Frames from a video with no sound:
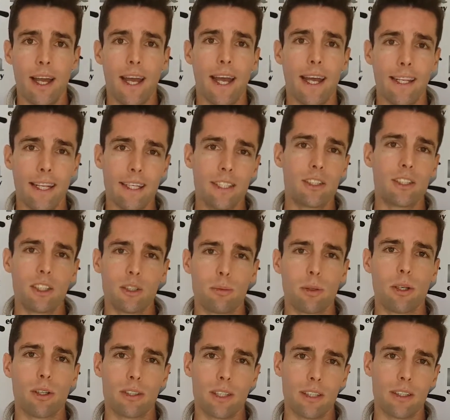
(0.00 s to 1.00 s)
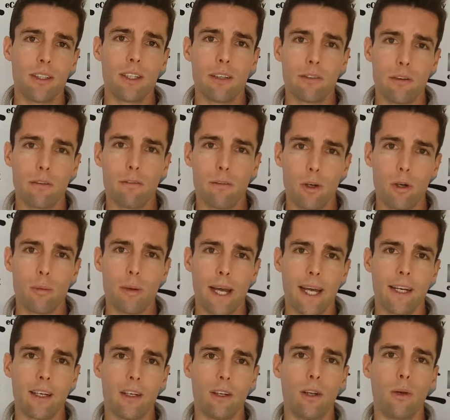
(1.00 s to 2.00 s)
And that's just because they didn't have a firm
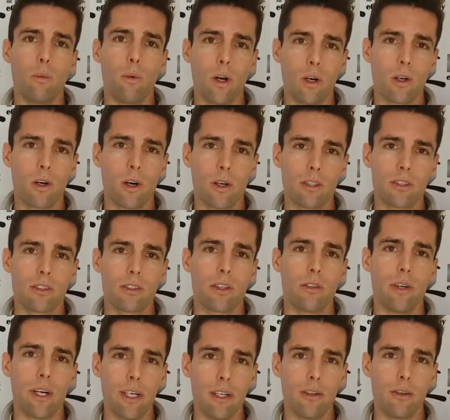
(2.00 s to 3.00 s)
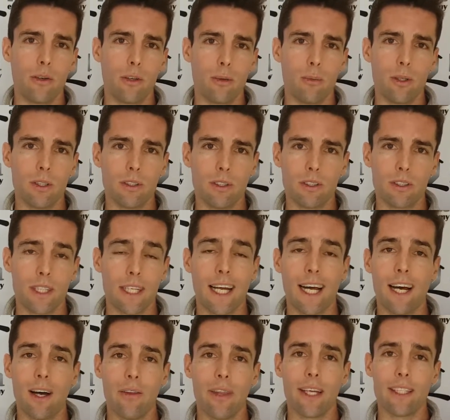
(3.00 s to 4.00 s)
handle on what costs are running through the business and
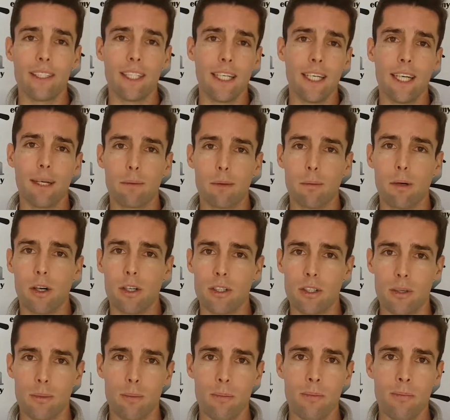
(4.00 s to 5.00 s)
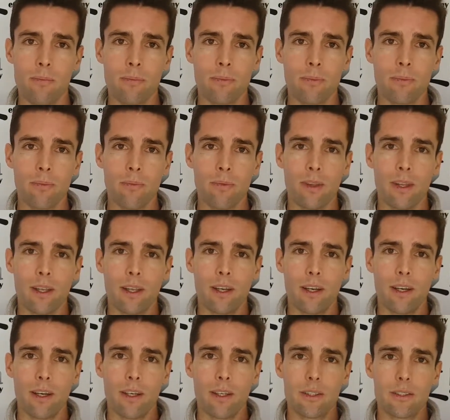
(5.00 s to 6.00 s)
how that's eating up the margin.
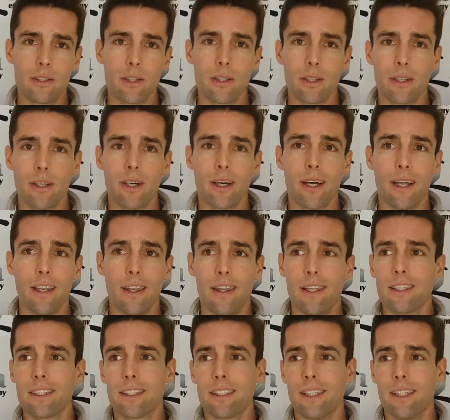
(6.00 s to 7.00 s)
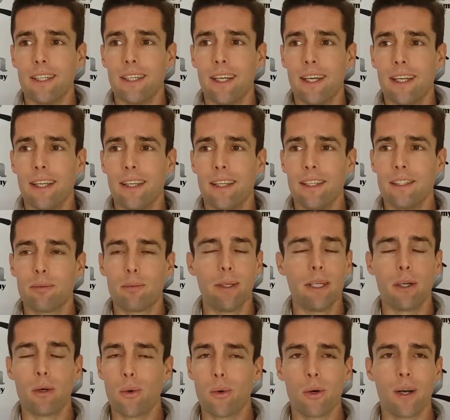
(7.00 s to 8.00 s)
So this
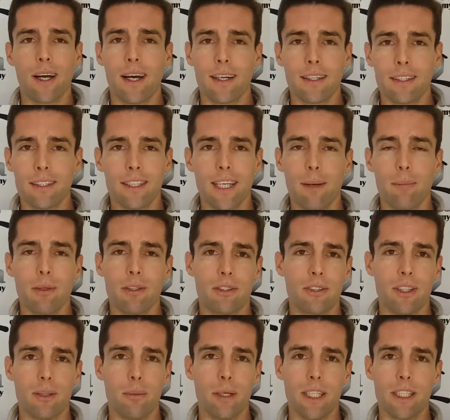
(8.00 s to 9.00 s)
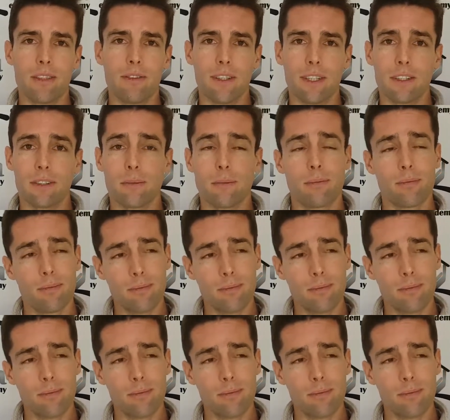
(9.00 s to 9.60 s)
being caught out, this happens to the best of us.